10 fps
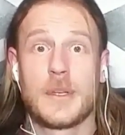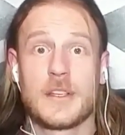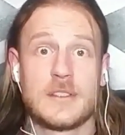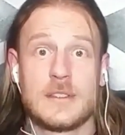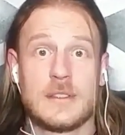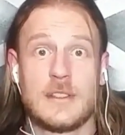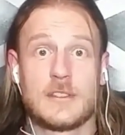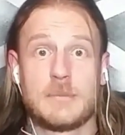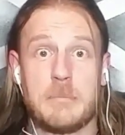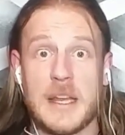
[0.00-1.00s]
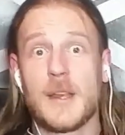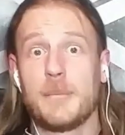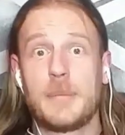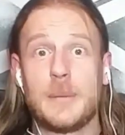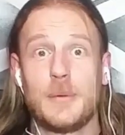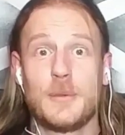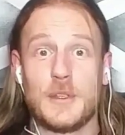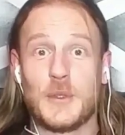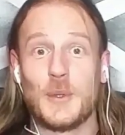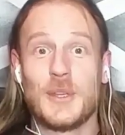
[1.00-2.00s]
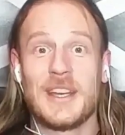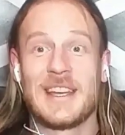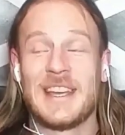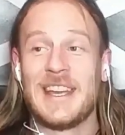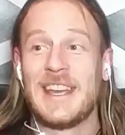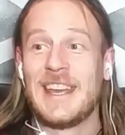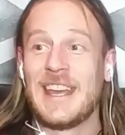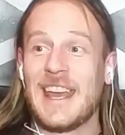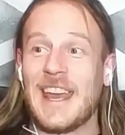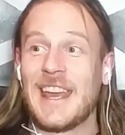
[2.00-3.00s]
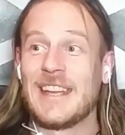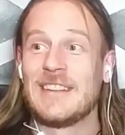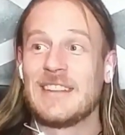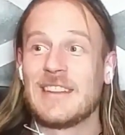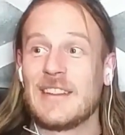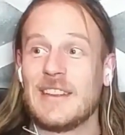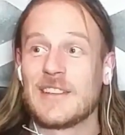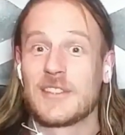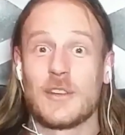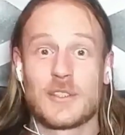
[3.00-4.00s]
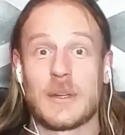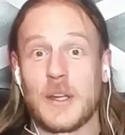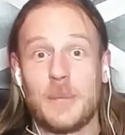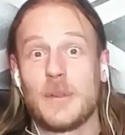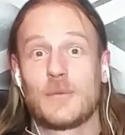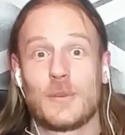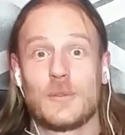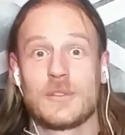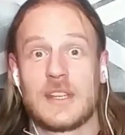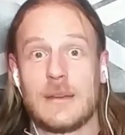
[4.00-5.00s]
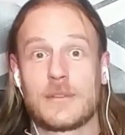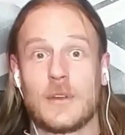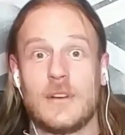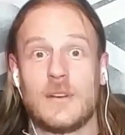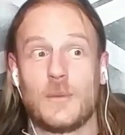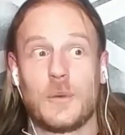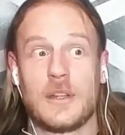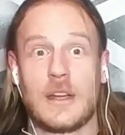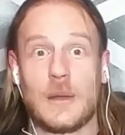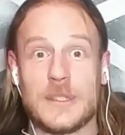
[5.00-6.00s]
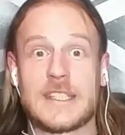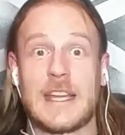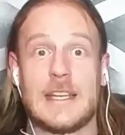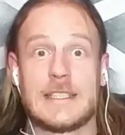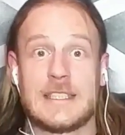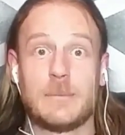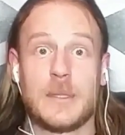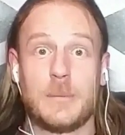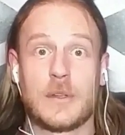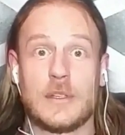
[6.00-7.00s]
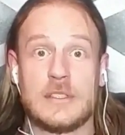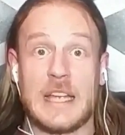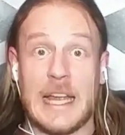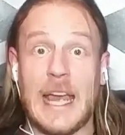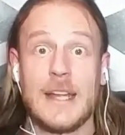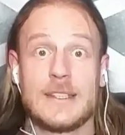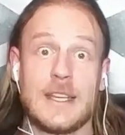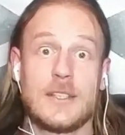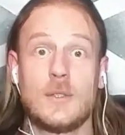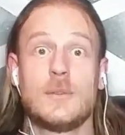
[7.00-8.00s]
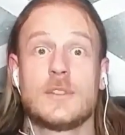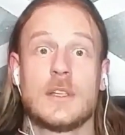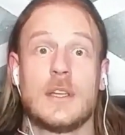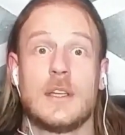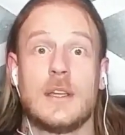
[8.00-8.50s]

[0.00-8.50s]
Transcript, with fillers: because there's makeup people that do that. And there's also a couple of roles that I've got where I was cast simply because I had tattoos.